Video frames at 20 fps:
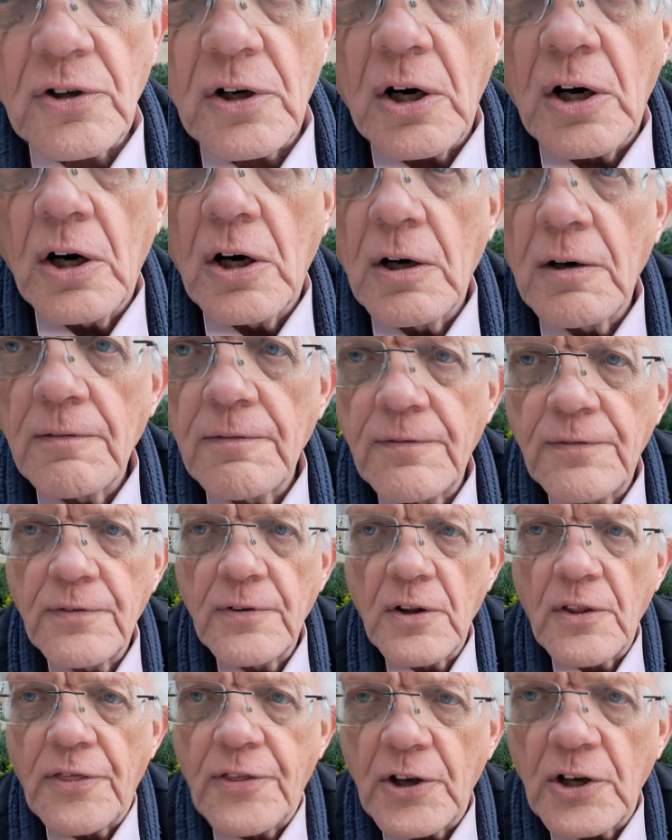of
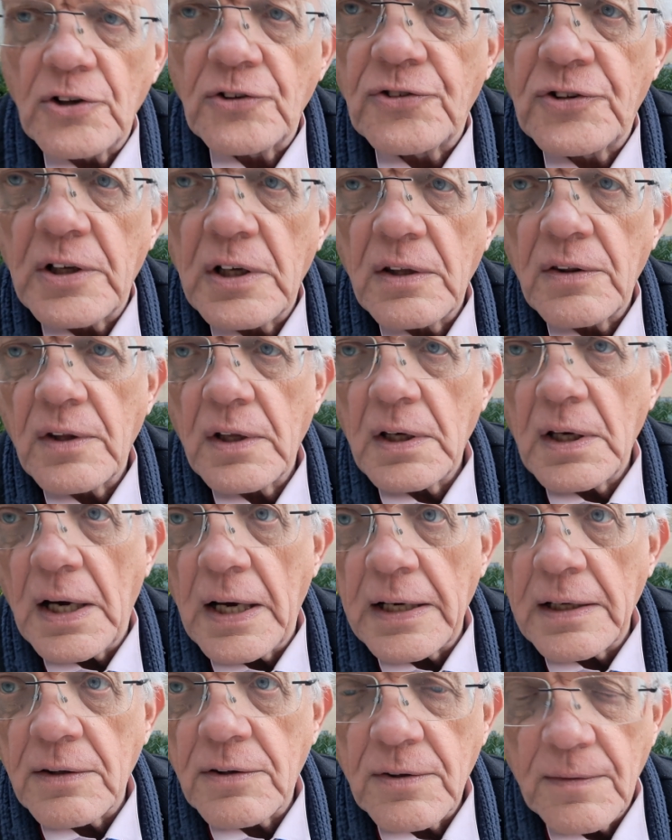Thursday the
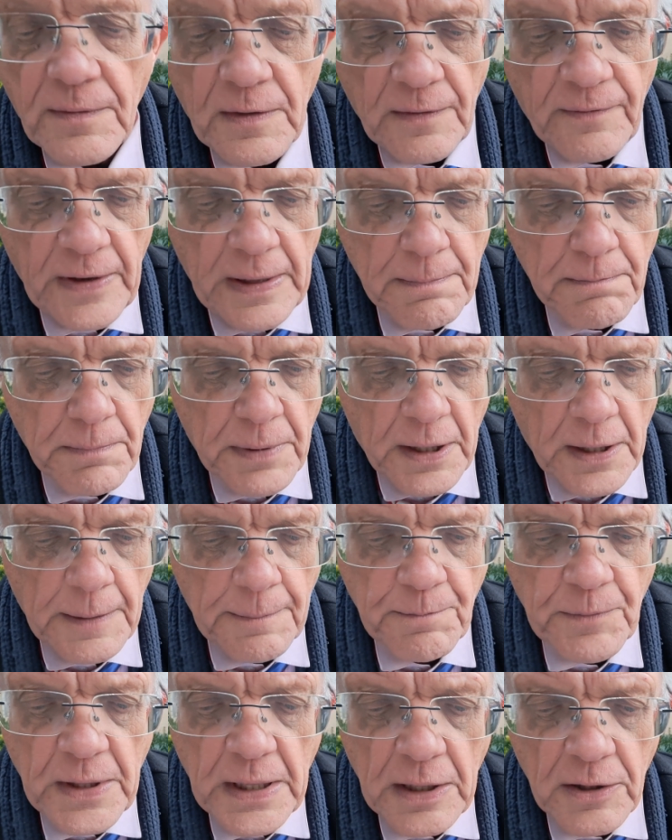8th of November
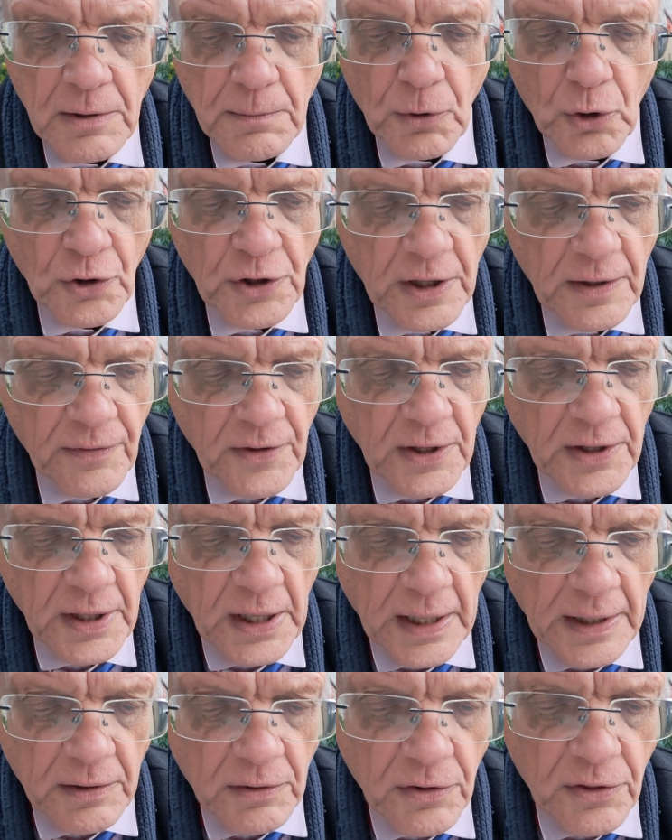and the morning of the
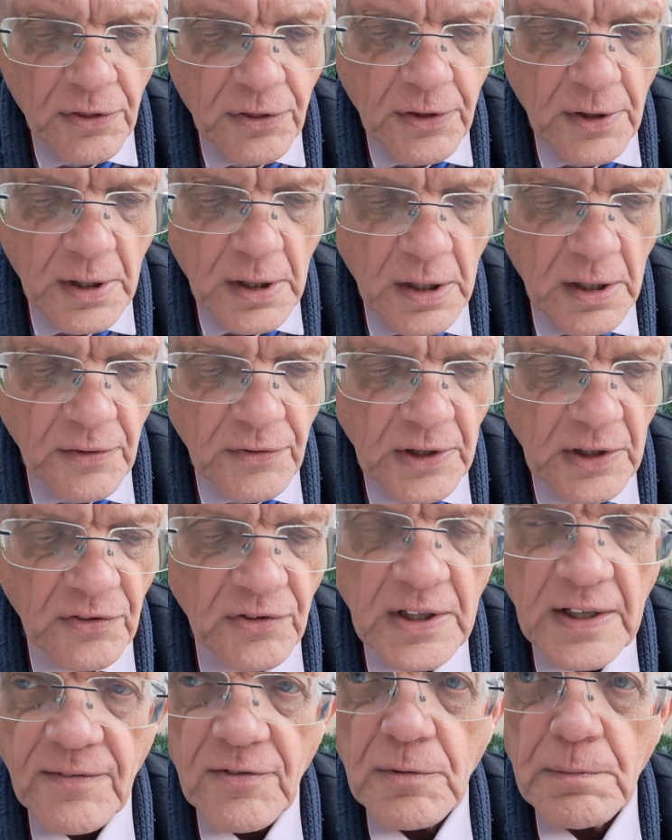9th,
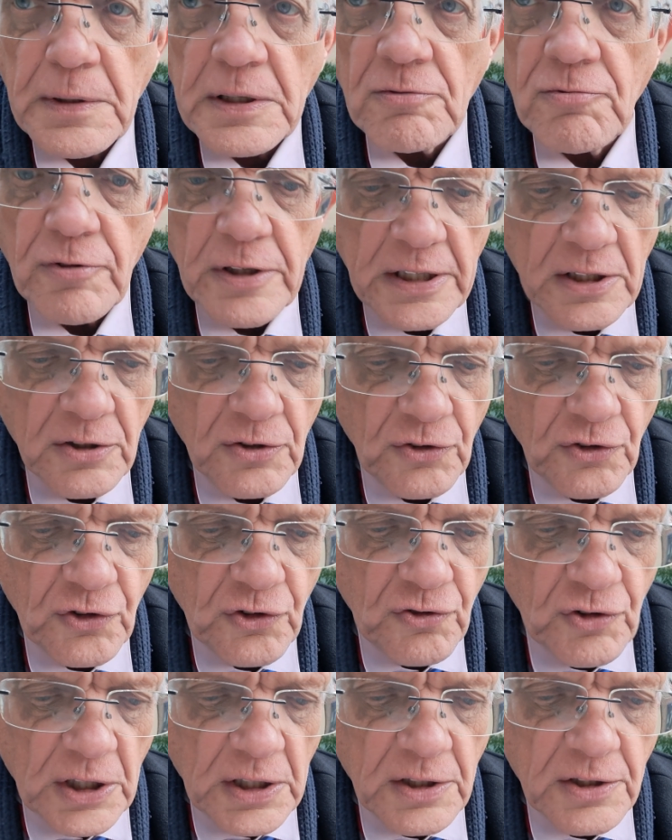these have to be
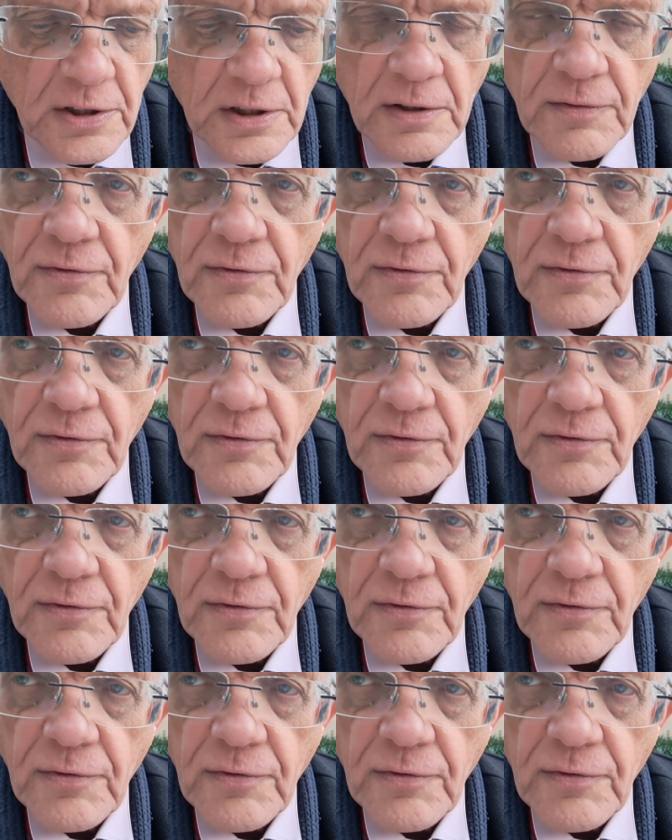reconstructed